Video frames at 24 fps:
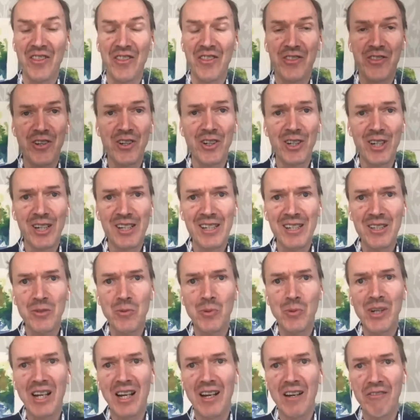Third, we
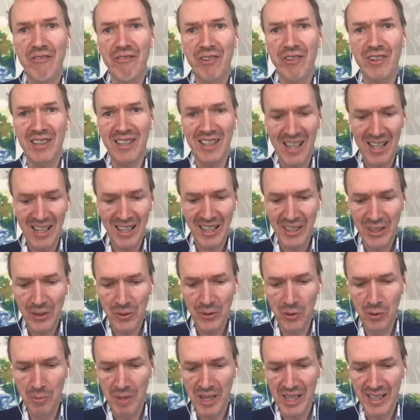have Karin
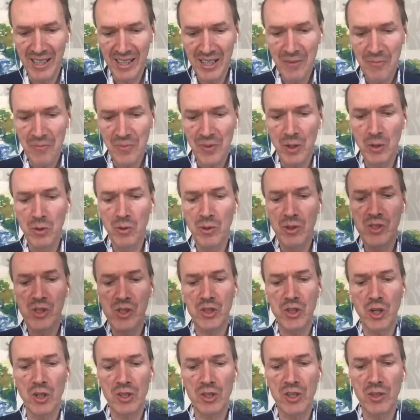Åberg, who is a
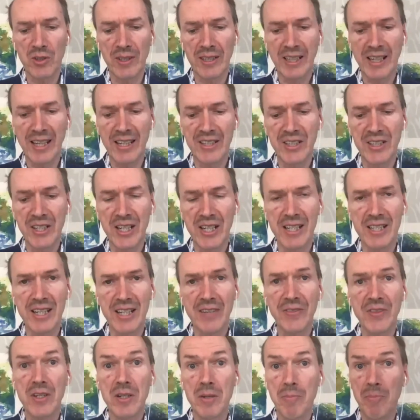doctoral candidate
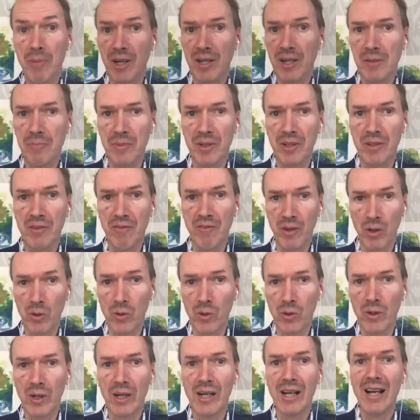at the Department of
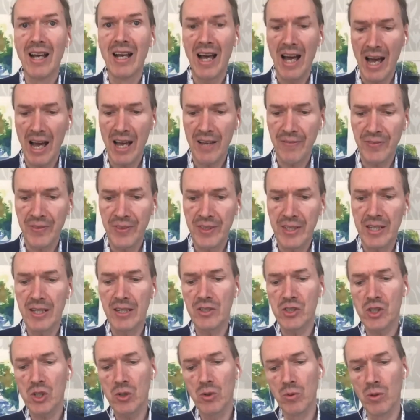Law at the
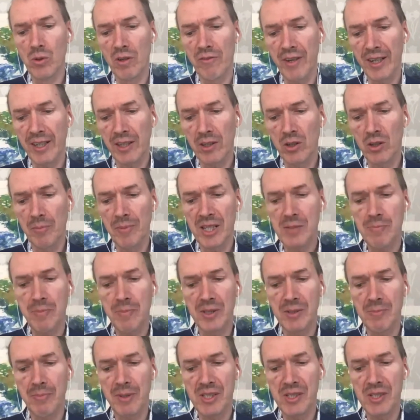School of Economics,
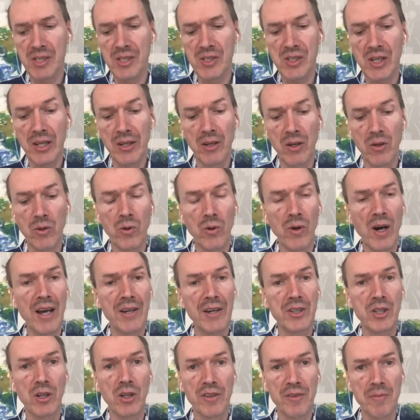Business and Law at
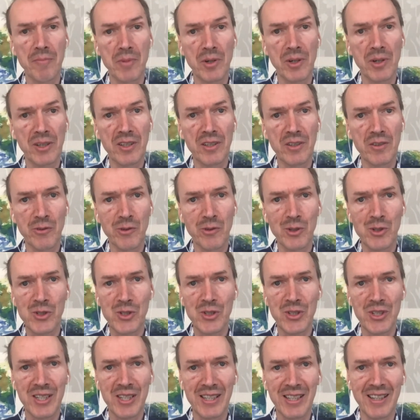Göteborgs
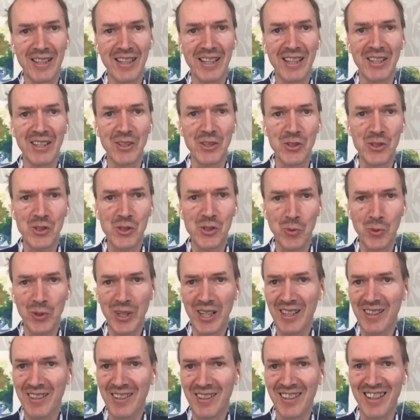University in
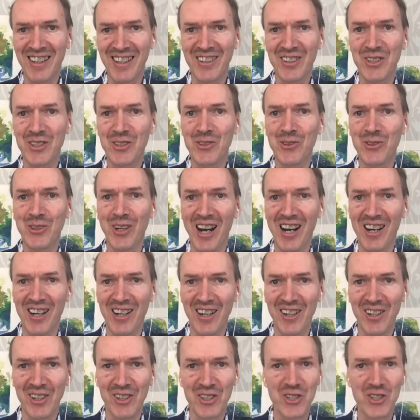Sweden. And you
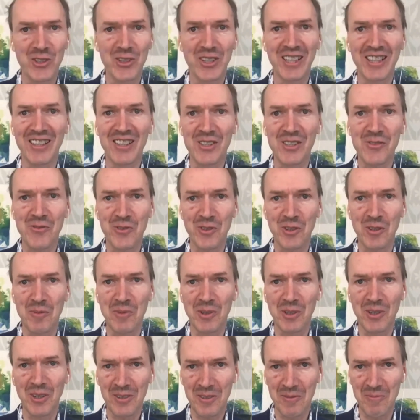are joining us from
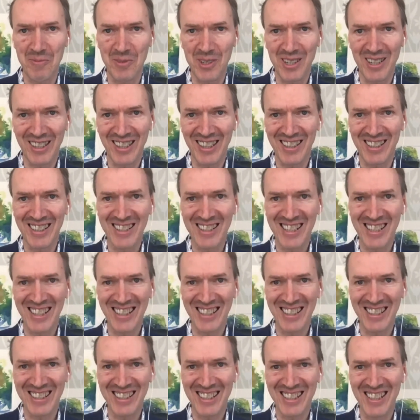Gothenburg, I take
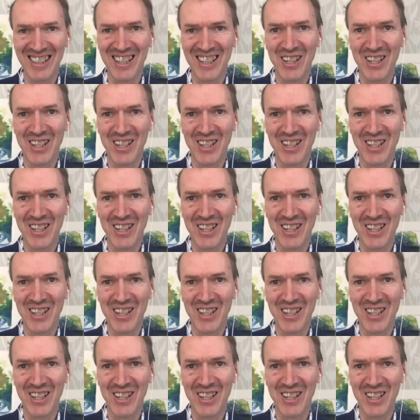it.